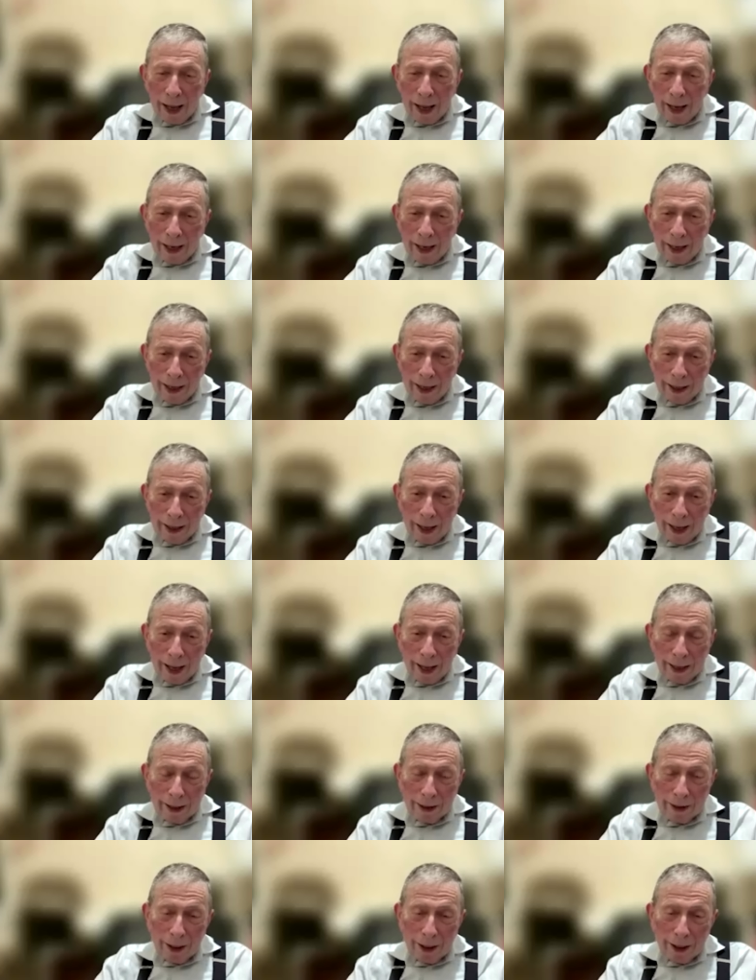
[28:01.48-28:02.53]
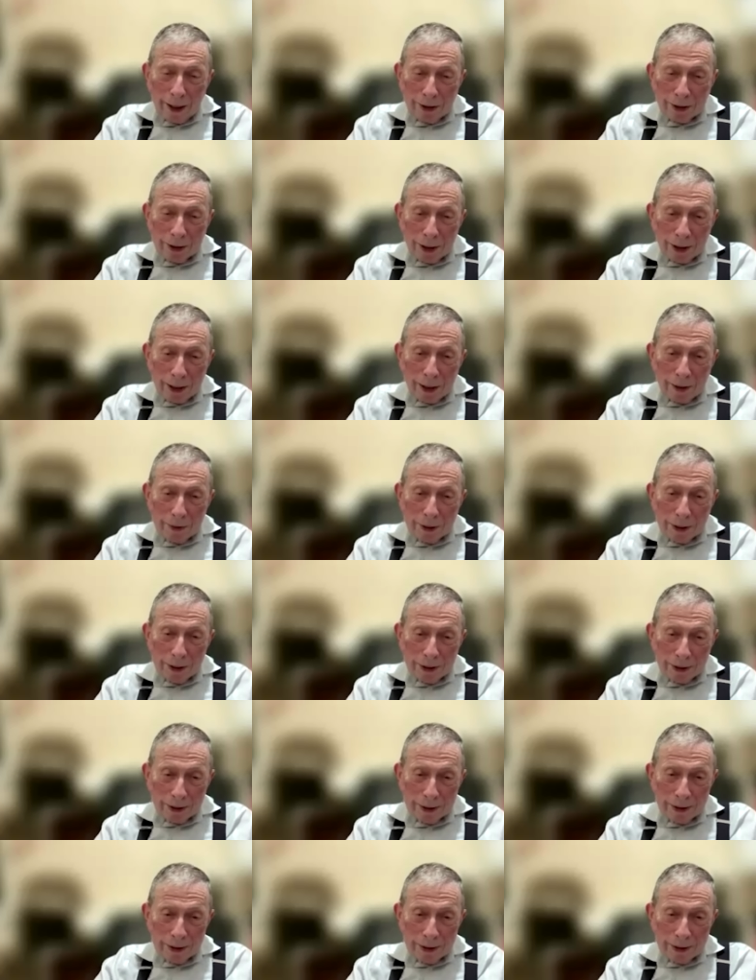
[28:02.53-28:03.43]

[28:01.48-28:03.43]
at a lunch, and I was